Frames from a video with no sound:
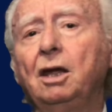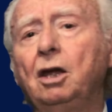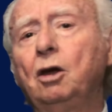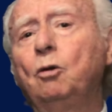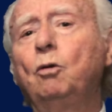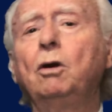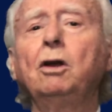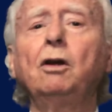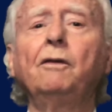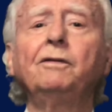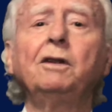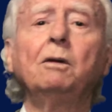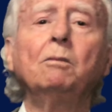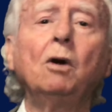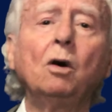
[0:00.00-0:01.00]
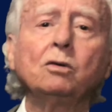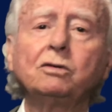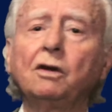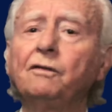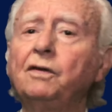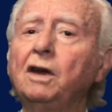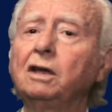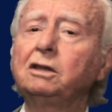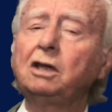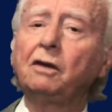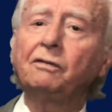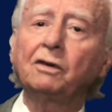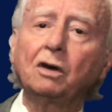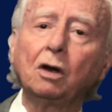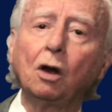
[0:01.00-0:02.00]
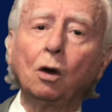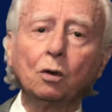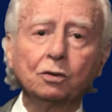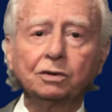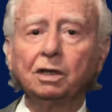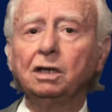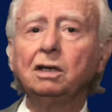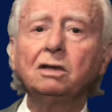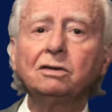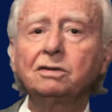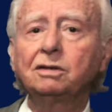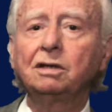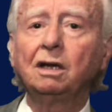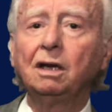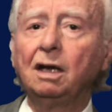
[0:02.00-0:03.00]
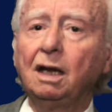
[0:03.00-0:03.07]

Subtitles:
One of the most effective closings